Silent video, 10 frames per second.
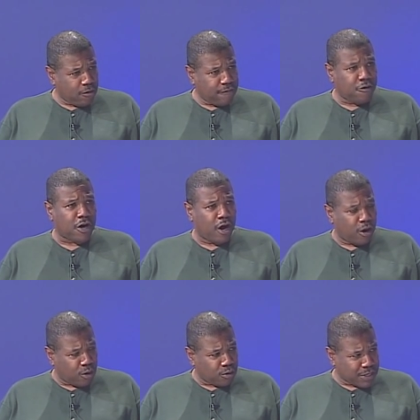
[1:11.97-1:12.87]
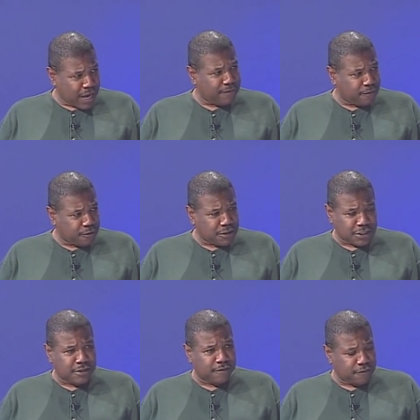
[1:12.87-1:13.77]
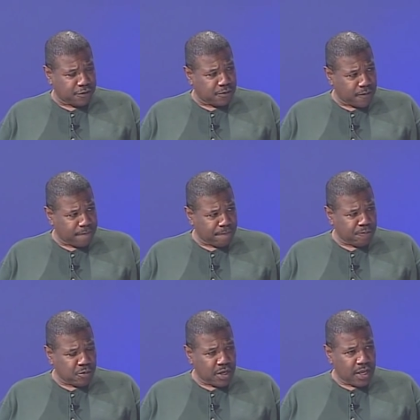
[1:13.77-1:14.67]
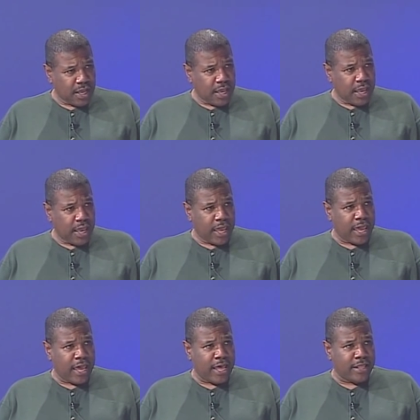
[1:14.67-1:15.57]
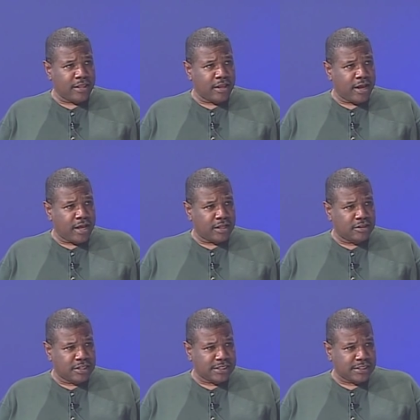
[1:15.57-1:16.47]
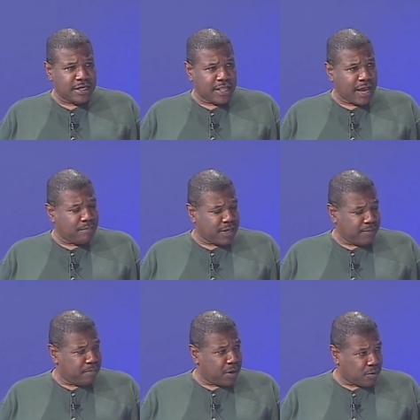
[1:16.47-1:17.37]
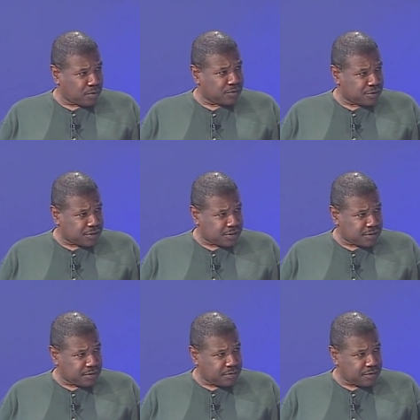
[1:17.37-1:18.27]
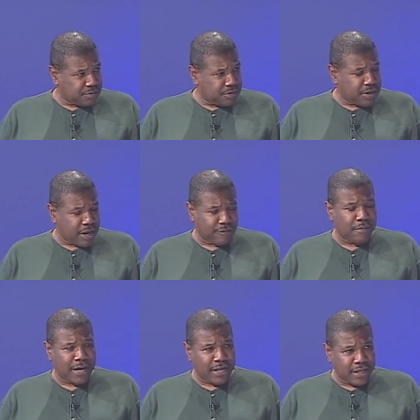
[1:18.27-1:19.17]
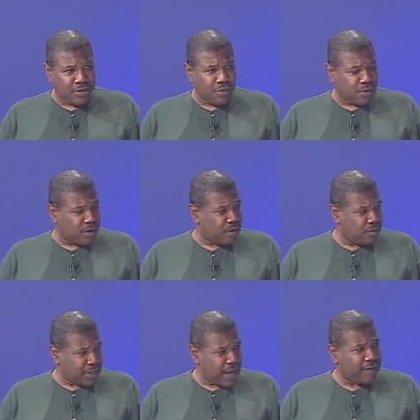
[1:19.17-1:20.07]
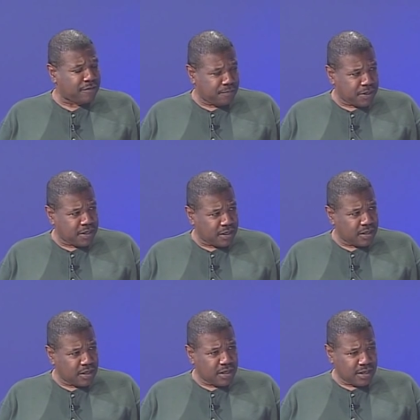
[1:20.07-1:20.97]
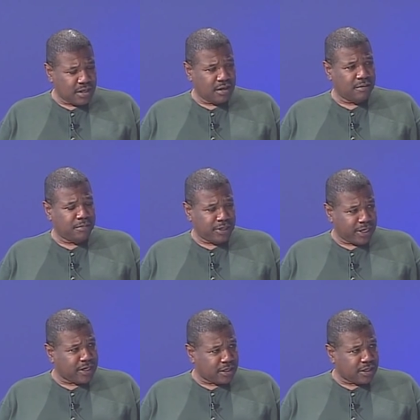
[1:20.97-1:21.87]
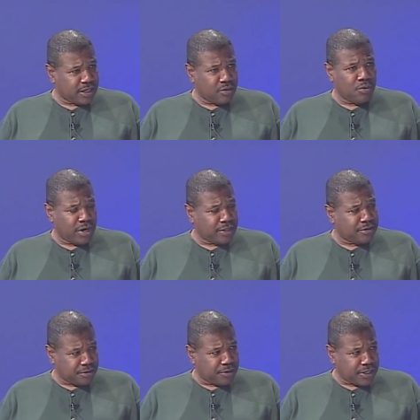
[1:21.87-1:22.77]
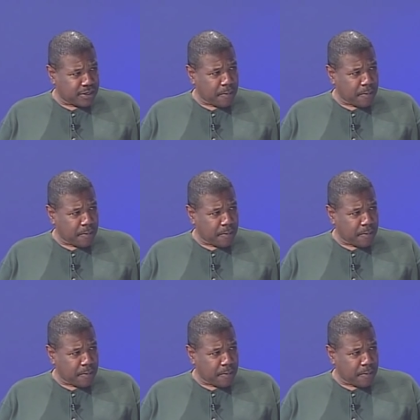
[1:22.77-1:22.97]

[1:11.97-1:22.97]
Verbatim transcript: for all, not for just a few. And uh, this cannot be imposed. Everybody in the world will have to be politically one to it.